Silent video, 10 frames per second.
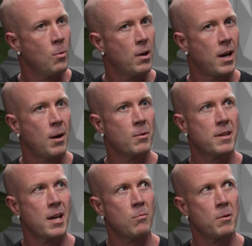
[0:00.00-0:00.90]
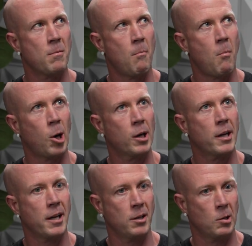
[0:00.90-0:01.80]
well, and I would think with a
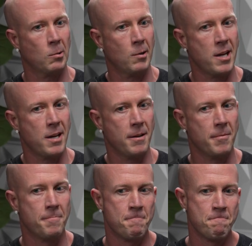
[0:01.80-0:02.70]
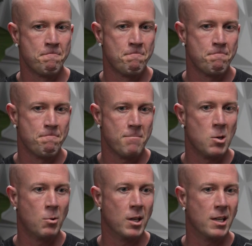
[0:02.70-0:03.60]
marketing degree,
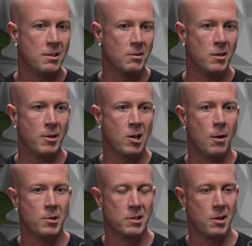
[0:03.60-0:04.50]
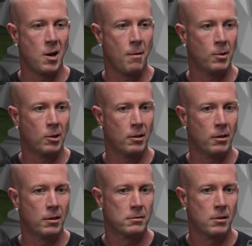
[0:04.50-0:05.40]
you could easily become just a
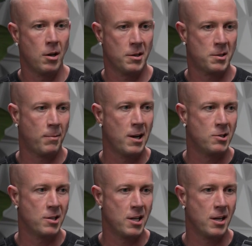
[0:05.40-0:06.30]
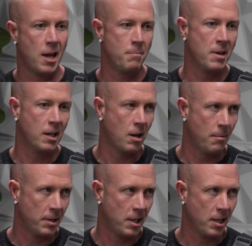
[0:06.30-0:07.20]
number on a spreadsheet at a big
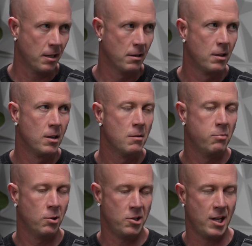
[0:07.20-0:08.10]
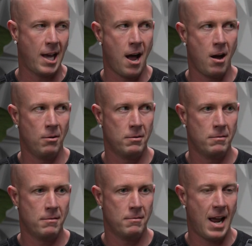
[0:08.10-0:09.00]
company, pushing out
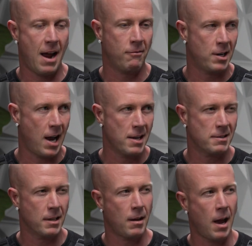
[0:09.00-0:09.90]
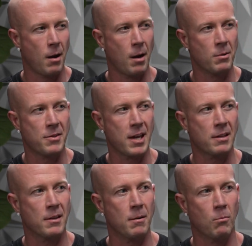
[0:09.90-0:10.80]
advertising. I would
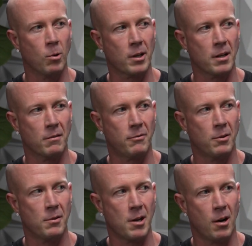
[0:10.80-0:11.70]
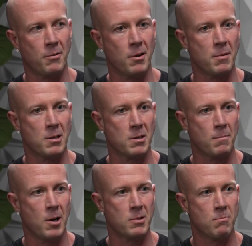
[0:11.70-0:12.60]
think that working for the R3 would be just
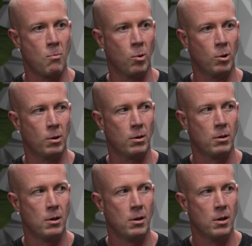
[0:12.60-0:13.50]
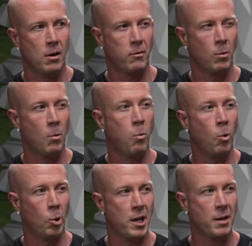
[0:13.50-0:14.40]
much more of a
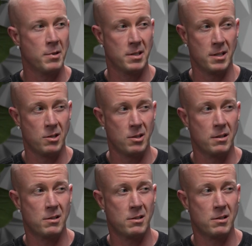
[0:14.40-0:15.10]
rewarding position,